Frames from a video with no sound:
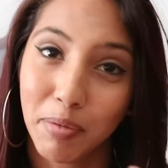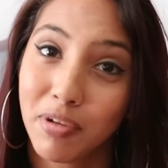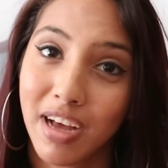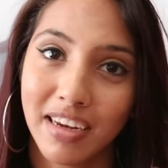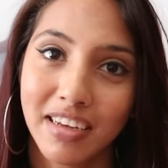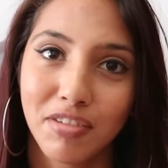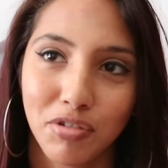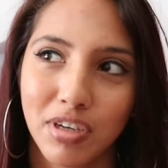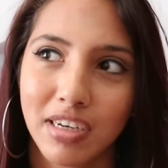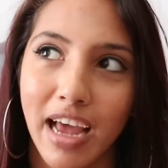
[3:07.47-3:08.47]
People kind of
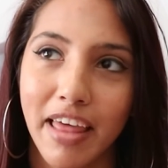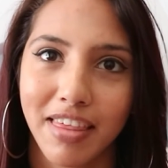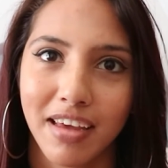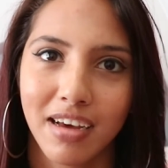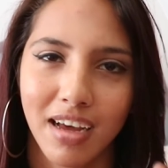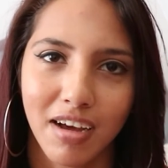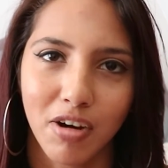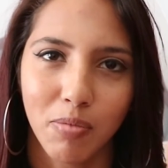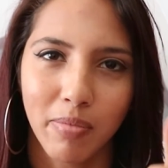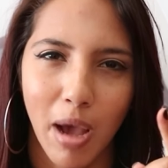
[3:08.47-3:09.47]
enjoyed it, I think, I
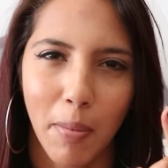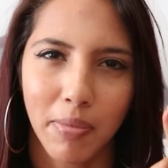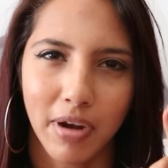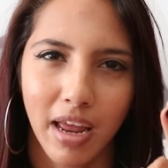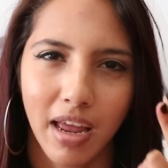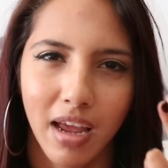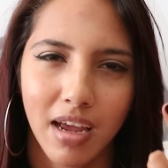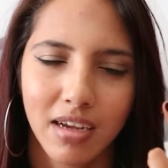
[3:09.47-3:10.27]
hope, I pray.